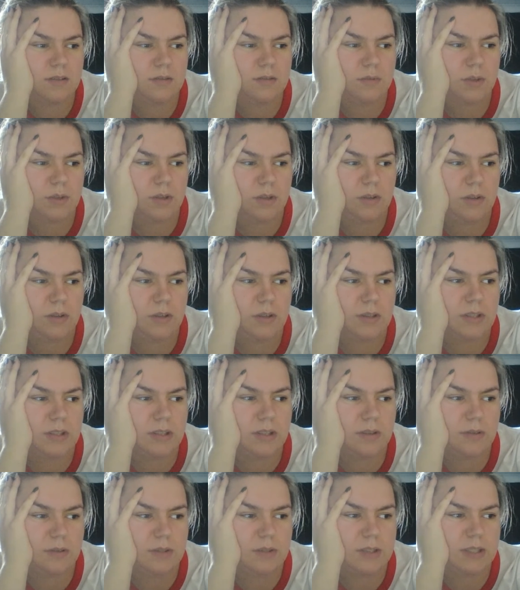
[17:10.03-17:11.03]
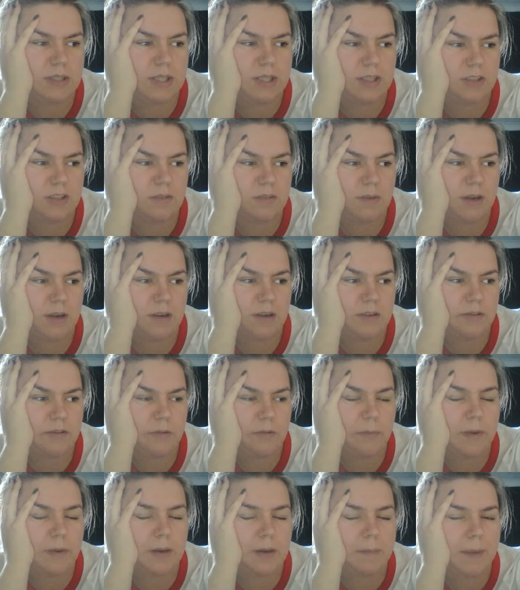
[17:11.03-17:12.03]
when all you do is teach them how to
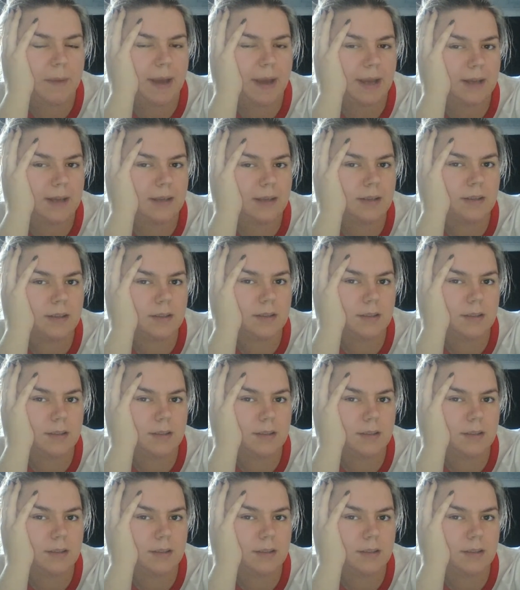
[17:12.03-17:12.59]
repeat it back.